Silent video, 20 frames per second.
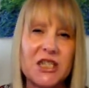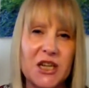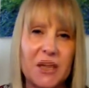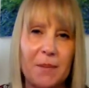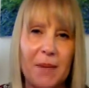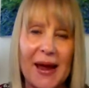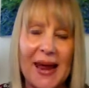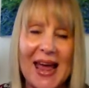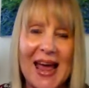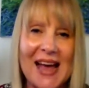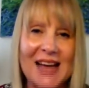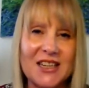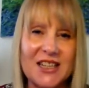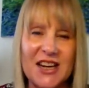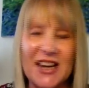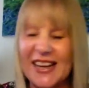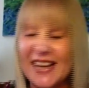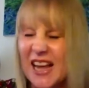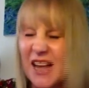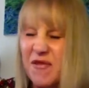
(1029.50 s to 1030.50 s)
in my hand and
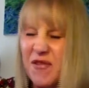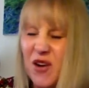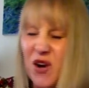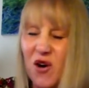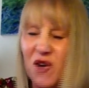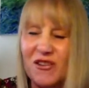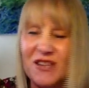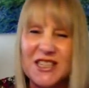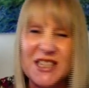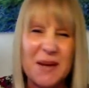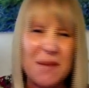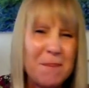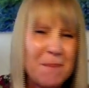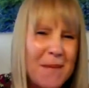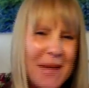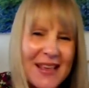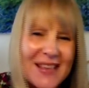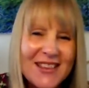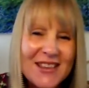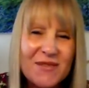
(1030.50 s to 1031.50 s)
I gave that orange a
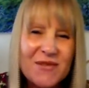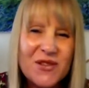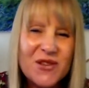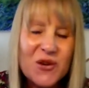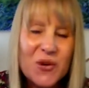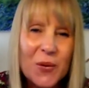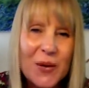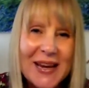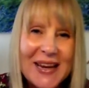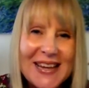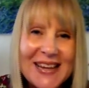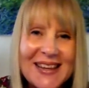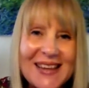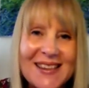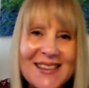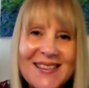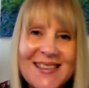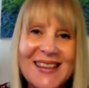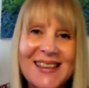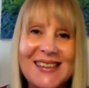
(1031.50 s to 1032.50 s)
massive
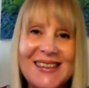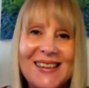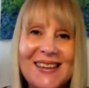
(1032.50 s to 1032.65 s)
squeeze,